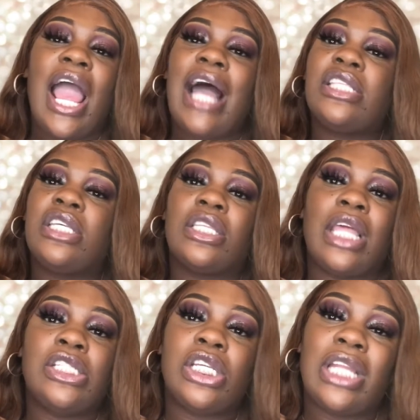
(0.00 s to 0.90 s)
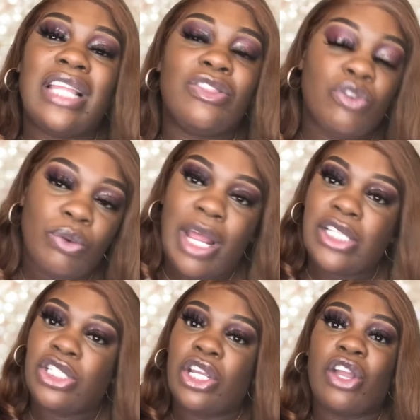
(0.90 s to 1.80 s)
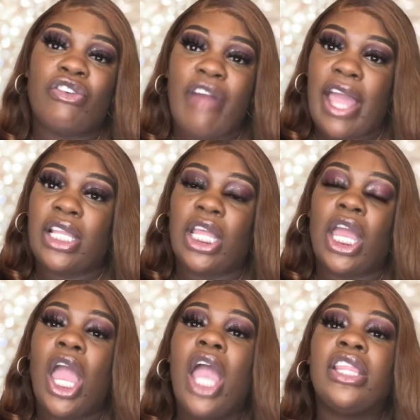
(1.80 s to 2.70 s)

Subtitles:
I took that shit and I threw that shit and cracked it.